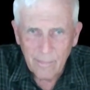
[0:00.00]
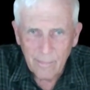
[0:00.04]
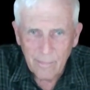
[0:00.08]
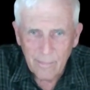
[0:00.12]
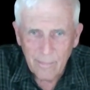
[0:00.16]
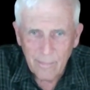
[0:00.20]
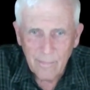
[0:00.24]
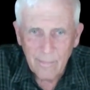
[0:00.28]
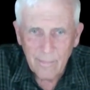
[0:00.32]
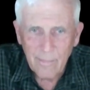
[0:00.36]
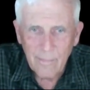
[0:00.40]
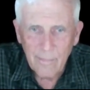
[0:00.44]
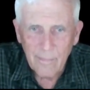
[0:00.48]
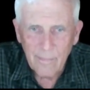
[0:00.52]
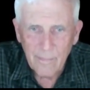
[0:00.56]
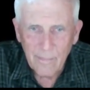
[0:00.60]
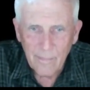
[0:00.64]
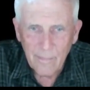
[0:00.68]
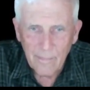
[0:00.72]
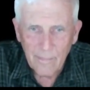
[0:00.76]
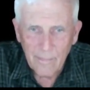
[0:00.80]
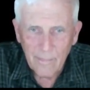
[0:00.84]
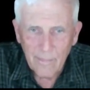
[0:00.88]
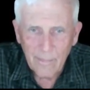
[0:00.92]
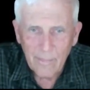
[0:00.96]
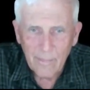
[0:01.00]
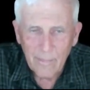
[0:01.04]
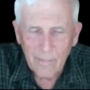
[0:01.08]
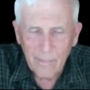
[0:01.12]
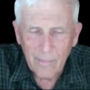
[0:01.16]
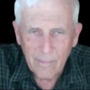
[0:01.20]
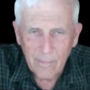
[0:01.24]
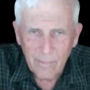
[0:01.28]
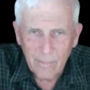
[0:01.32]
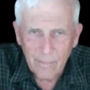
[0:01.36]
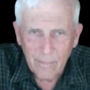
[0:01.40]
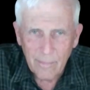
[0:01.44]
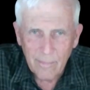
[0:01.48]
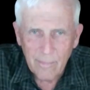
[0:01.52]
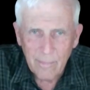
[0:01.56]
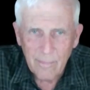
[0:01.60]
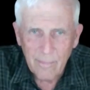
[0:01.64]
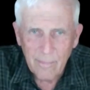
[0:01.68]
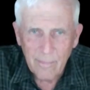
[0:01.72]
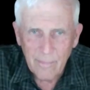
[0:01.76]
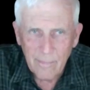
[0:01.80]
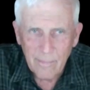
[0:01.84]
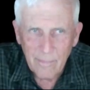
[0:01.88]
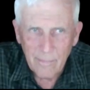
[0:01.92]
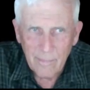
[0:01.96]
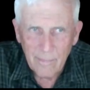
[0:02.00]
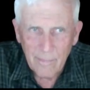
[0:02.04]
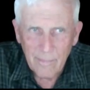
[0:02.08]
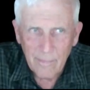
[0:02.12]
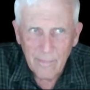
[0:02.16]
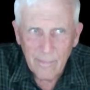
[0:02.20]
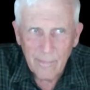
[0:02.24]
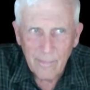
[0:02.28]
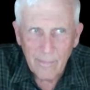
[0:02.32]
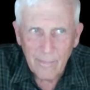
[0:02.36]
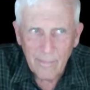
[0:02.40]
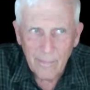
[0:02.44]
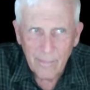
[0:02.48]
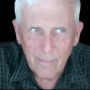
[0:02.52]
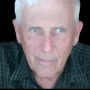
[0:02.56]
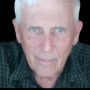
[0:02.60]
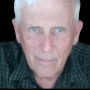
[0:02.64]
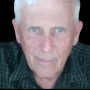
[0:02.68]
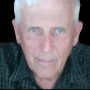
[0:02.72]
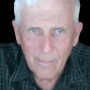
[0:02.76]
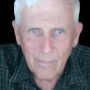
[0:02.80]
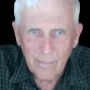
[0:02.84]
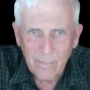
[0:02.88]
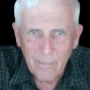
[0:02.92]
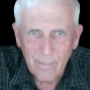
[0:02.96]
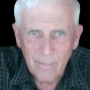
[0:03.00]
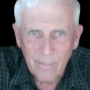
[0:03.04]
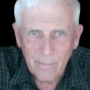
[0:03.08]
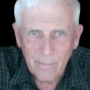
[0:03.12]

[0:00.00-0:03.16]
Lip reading: This person isn't speaking.